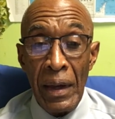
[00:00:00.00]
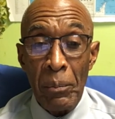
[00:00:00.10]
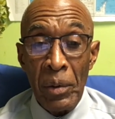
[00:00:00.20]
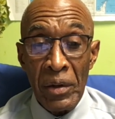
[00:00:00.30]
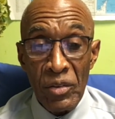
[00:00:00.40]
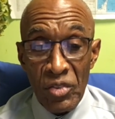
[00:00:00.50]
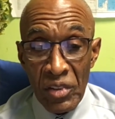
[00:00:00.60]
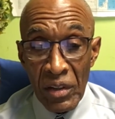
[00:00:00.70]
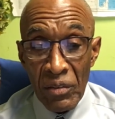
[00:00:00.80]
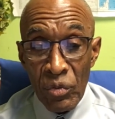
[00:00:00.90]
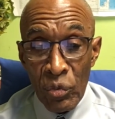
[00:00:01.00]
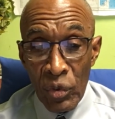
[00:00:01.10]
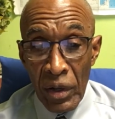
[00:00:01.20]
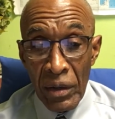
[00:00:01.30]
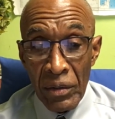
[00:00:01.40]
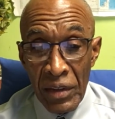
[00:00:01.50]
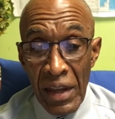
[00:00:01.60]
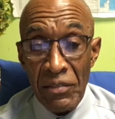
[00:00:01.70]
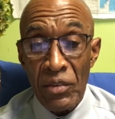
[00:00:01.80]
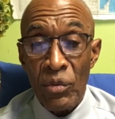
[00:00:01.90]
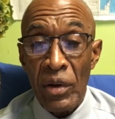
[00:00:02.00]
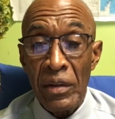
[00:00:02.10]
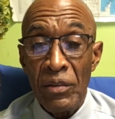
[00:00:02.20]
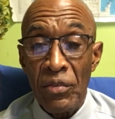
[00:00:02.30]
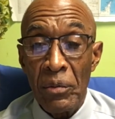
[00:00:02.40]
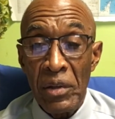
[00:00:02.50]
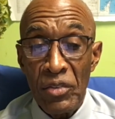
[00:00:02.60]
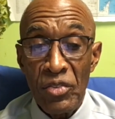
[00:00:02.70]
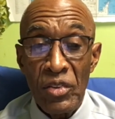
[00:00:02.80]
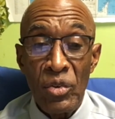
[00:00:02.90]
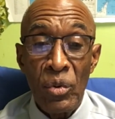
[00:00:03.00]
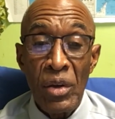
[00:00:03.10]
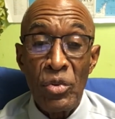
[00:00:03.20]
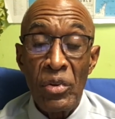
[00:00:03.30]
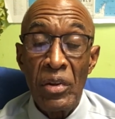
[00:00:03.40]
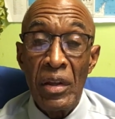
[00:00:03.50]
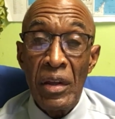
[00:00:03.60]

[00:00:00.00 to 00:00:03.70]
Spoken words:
But instead of David running from his situation,